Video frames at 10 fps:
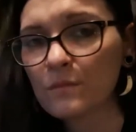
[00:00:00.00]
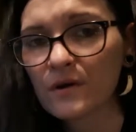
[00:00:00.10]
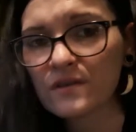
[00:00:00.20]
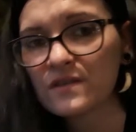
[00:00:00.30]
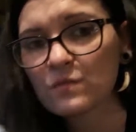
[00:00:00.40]

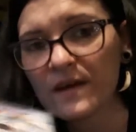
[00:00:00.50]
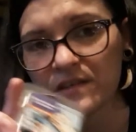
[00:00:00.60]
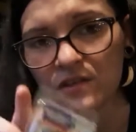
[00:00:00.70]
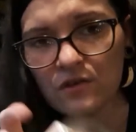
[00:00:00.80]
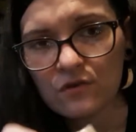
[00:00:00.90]
burn these
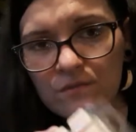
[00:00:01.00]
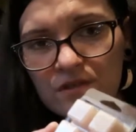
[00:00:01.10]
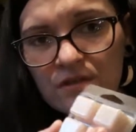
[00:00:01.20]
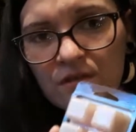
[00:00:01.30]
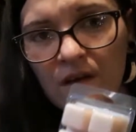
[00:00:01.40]
wax
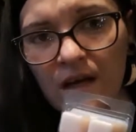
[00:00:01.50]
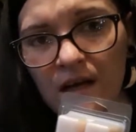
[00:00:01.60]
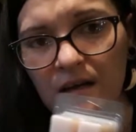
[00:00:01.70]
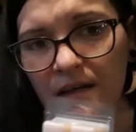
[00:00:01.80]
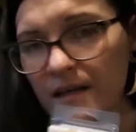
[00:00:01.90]
cubes
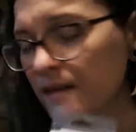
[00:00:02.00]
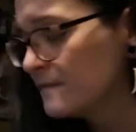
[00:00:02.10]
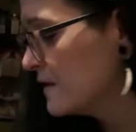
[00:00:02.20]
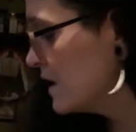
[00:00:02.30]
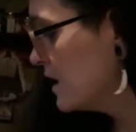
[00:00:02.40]
in
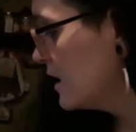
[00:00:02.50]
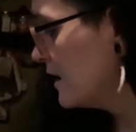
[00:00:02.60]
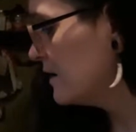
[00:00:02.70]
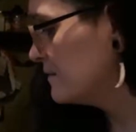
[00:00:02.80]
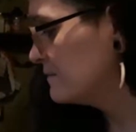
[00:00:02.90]
it.
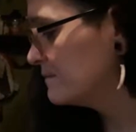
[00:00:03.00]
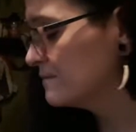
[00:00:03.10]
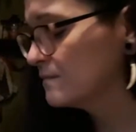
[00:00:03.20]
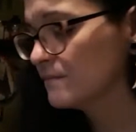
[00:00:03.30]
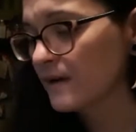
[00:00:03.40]

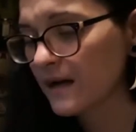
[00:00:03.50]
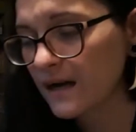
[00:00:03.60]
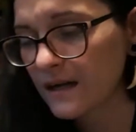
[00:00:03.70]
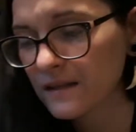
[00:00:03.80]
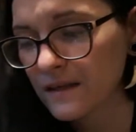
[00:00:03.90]

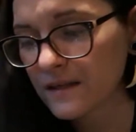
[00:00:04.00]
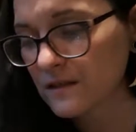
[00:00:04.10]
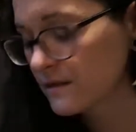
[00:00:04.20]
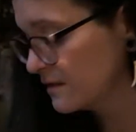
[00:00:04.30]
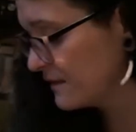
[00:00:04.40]
I
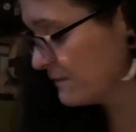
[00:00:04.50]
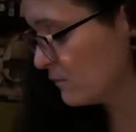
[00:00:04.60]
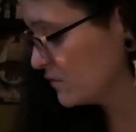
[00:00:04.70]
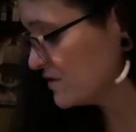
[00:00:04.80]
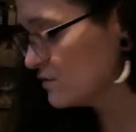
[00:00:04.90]
like,
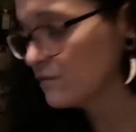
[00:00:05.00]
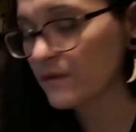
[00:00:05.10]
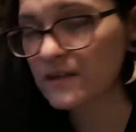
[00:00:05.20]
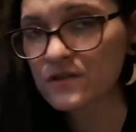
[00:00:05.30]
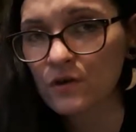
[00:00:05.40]
once you've
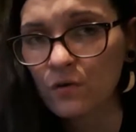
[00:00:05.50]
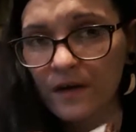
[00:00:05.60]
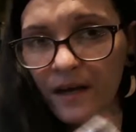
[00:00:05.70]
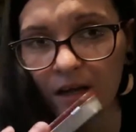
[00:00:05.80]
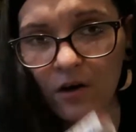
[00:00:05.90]
got your
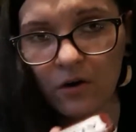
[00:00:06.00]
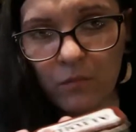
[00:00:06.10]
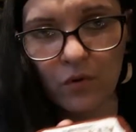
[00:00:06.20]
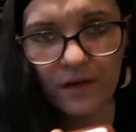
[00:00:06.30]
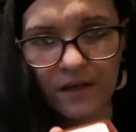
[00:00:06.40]
corrugated
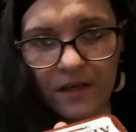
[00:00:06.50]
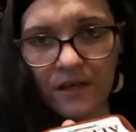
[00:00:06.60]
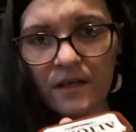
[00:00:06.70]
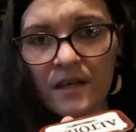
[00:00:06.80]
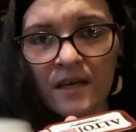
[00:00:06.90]
cardboard in
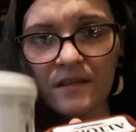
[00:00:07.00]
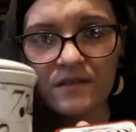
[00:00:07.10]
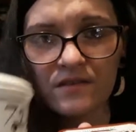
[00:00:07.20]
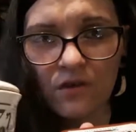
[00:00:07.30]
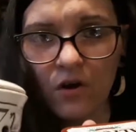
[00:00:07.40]
here, and
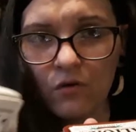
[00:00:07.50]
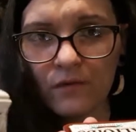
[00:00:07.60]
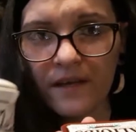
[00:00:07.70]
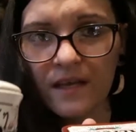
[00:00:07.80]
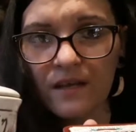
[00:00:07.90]
this is
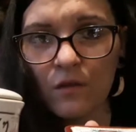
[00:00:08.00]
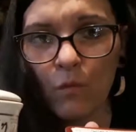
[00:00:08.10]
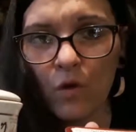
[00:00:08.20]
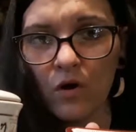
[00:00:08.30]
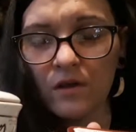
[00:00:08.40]
already in the
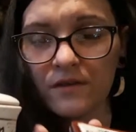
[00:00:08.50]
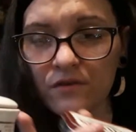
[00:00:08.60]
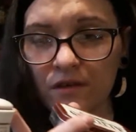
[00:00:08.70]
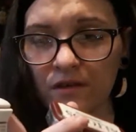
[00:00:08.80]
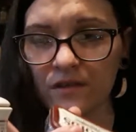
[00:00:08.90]
wall, and
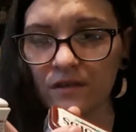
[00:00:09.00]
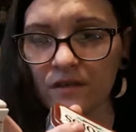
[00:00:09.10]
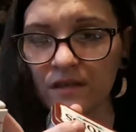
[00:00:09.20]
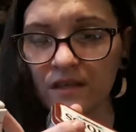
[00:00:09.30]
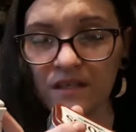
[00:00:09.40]

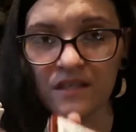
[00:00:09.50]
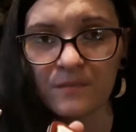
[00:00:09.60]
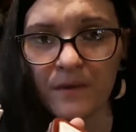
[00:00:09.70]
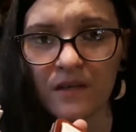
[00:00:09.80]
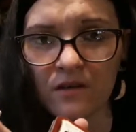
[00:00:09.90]
and it's
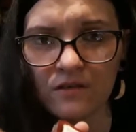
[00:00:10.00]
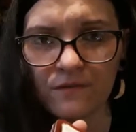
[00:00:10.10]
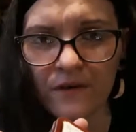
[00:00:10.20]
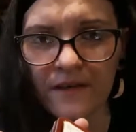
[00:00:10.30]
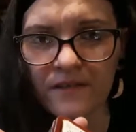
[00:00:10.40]
spent and all the
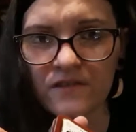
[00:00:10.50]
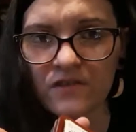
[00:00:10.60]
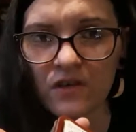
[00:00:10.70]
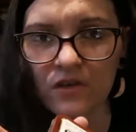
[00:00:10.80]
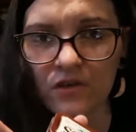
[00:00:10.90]
fragrance is
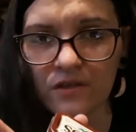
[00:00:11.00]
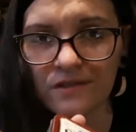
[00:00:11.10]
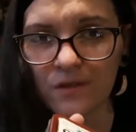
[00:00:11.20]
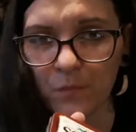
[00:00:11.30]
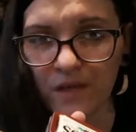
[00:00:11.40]
gone, and you're gonna
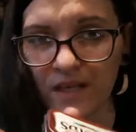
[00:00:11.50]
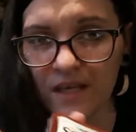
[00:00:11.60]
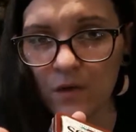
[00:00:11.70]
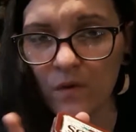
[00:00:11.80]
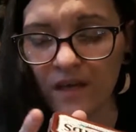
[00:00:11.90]
dump it
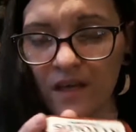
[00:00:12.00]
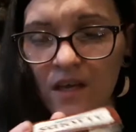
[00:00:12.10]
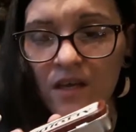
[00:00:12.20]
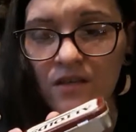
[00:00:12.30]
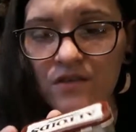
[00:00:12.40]
anyway,
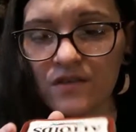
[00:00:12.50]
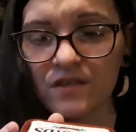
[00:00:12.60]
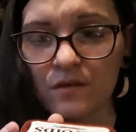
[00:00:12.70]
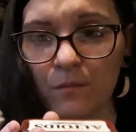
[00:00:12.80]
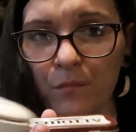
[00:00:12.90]

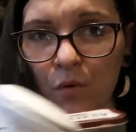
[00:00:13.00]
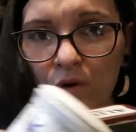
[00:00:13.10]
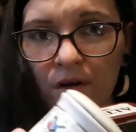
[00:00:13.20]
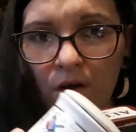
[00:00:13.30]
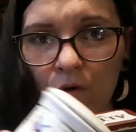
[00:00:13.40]
just
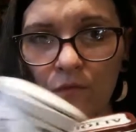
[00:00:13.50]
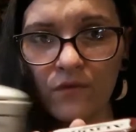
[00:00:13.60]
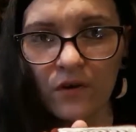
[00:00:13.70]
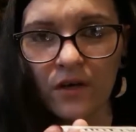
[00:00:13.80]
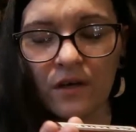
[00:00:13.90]
pour it
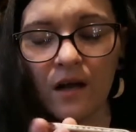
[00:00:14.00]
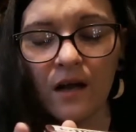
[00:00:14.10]
over